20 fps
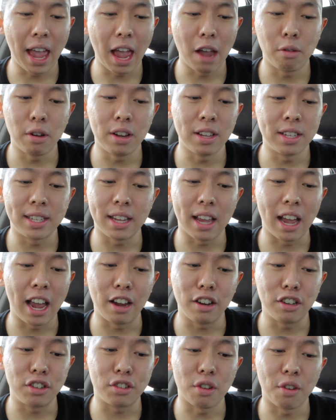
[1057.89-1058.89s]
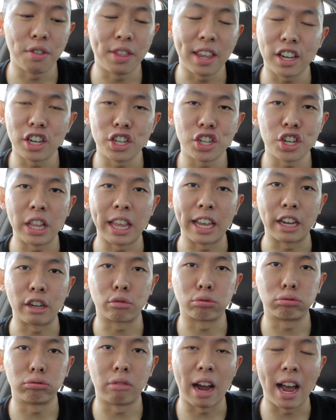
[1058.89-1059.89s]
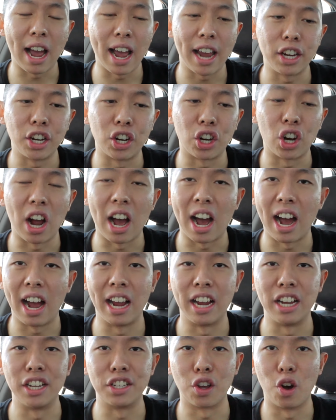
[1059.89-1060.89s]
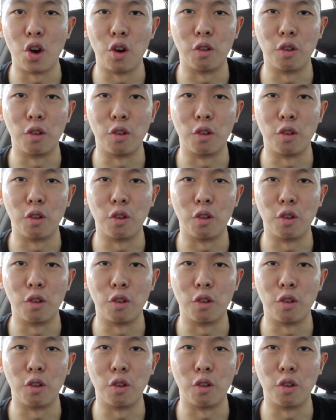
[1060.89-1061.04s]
I don't think you should like cry your eyes